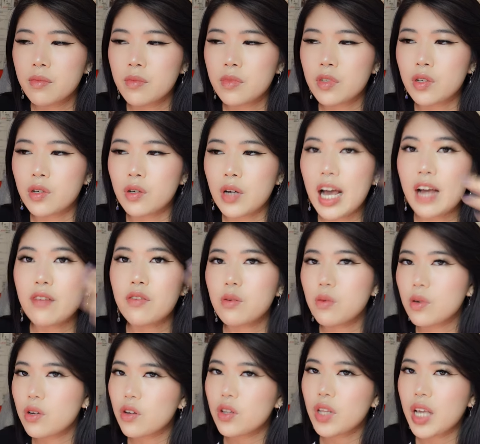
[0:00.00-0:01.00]
So
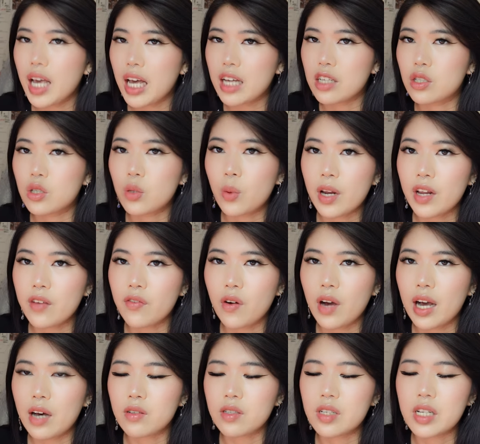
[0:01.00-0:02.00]
everyone only has twenty-four
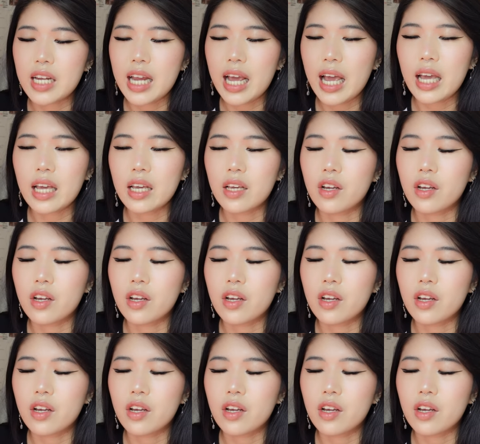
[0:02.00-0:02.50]
hours in a day,